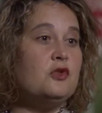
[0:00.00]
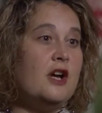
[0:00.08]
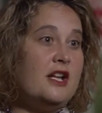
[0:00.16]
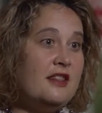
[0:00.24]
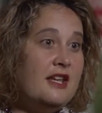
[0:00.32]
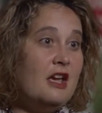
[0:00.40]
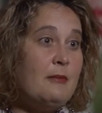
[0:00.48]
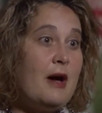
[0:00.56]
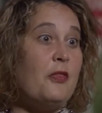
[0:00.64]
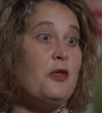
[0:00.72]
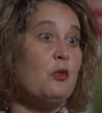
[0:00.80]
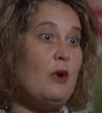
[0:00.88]
tried to think
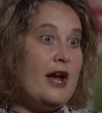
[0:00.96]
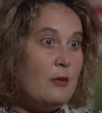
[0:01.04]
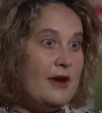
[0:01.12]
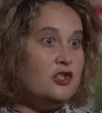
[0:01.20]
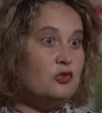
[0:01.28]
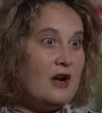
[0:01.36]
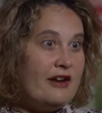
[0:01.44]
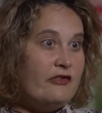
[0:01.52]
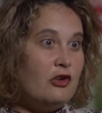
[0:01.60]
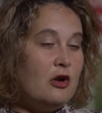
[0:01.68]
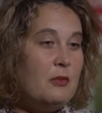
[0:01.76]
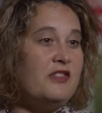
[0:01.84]
about the right-way
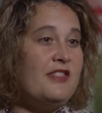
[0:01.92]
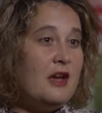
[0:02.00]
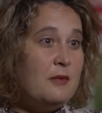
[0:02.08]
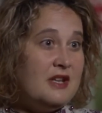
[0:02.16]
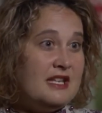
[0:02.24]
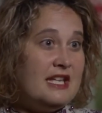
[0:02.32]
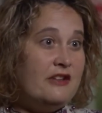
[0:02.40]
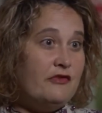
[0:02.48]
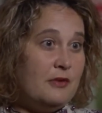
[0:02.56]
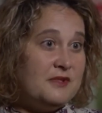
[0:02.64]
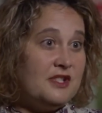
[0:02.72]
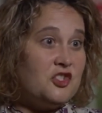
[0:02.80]
driver and what they would need
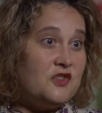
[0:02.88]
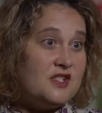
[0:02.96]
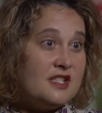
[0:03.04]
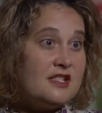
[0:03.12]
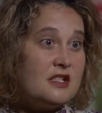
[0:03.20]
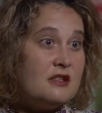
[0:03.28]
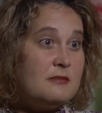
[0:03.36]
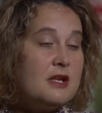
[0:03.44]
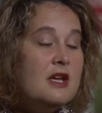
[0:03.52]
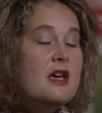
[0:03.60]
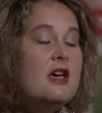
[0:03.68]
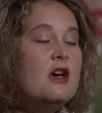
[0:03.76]
from such a system.
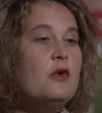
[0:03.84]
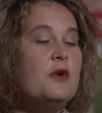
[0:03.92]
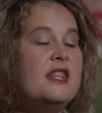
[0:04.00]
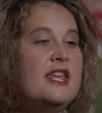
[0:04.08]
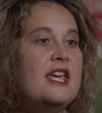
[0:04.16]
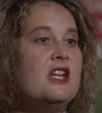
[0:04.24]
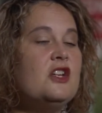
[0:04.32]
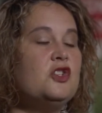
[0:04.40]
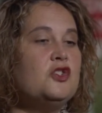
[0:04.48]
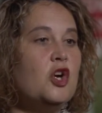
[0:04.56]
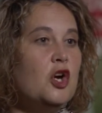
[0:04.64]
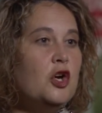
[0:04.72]
We then
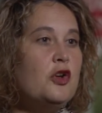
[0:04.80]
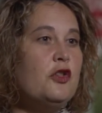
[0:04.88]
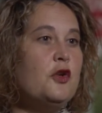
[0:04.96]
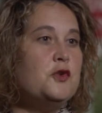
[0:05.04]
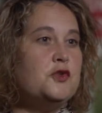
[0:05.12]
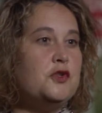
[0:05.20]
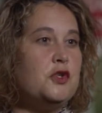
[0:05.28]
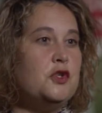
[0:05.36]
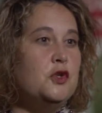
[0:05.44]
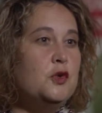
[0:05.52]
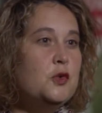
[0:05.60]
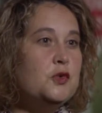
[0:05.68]
turned those
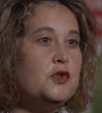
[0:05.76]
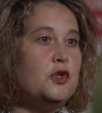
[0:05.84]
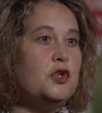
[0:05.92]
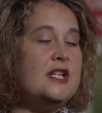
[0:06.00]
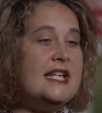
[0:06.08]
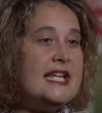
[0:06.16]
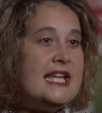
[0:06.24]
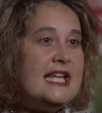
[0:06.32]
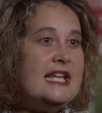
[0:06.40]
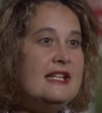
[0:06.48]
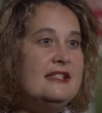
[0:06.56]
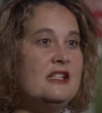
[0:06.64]
user
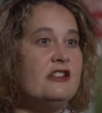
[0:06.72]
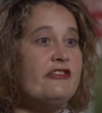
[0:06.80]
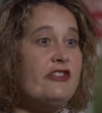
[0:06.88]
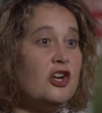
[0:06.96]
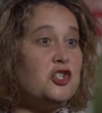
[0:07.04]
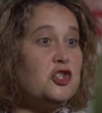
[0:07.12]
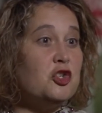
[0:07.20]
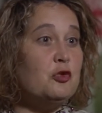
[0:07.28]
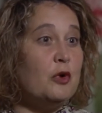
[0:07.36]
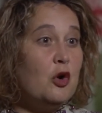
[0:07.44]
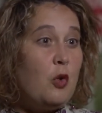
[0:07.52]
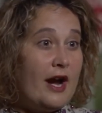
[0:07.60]
needs into functional
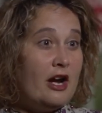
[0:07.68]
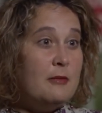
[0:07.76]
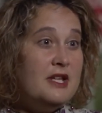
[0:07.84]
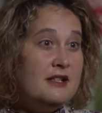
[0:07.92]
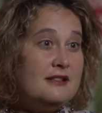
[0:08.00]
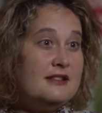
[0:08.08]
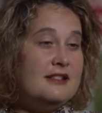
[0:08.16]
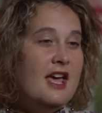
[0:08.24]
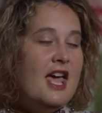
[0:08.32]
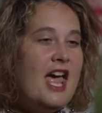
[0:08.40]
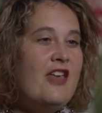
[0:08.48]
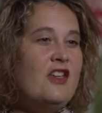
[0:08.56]
requirements
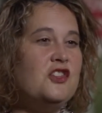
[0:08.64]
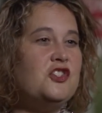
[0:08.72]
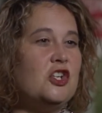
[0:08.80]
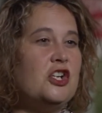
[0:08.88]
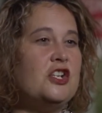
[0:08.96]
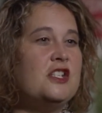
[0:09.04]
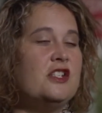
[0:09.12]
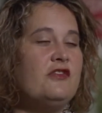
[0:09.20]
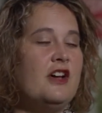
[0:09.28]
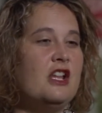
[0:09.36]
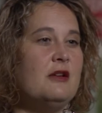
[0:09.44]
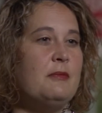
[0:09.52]
and then started to
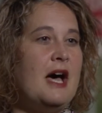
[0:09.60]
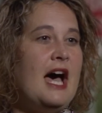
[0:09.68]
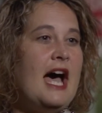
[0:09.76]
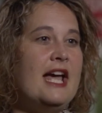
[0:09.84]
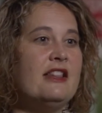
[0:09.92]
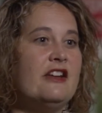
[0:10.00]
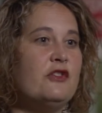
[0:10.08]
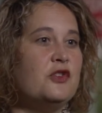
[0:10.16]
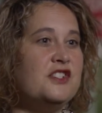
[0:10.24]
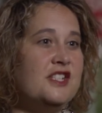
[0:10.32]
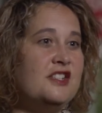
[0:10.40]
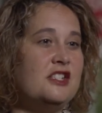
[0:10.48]
develop a high-level
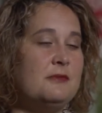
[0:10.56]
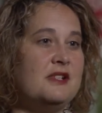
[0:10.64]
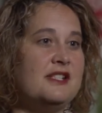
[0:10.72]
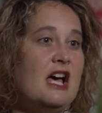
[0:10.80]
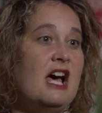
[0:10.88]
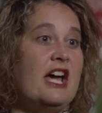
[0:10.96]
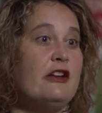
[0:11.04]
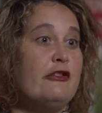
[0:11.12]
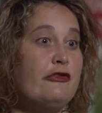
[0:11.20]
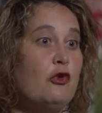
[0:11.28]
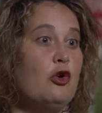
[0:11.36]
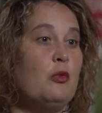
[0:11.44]
system design
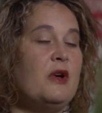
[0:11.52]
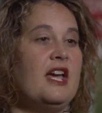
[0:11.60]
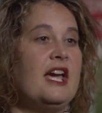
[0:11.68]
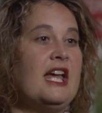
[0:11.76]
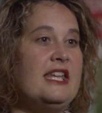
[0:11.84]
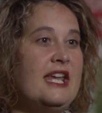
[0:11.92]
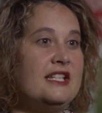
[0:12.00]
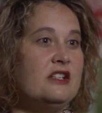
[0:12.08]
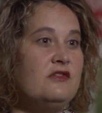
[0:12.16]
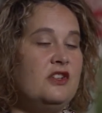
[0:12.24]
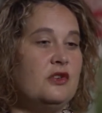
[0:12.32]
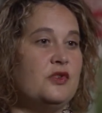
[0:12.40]
for what a
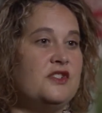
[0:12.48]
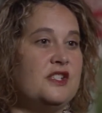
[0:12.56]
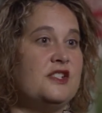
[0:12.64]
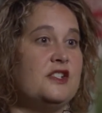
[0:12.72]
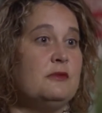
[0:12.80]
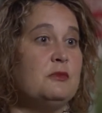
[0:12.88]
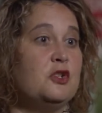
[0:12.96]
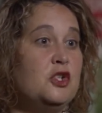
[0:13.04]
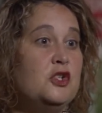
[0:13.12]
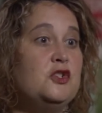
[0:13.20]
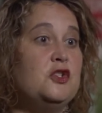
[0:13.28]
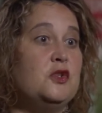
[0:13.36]
connected vehicle system
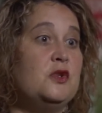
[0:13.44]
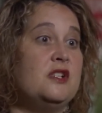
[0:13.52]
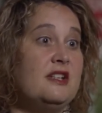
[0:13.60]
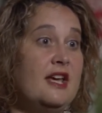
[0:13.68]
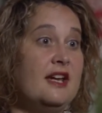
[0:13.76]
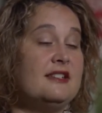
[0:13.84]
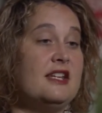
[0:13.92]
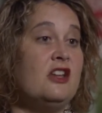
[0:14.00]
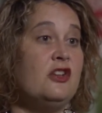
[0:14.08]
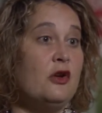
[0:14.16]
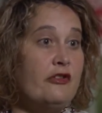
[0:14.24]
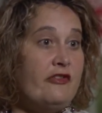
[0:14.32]
could do to detect
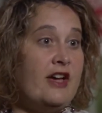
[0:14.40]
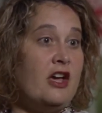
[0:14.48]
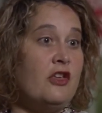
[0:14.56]
and notify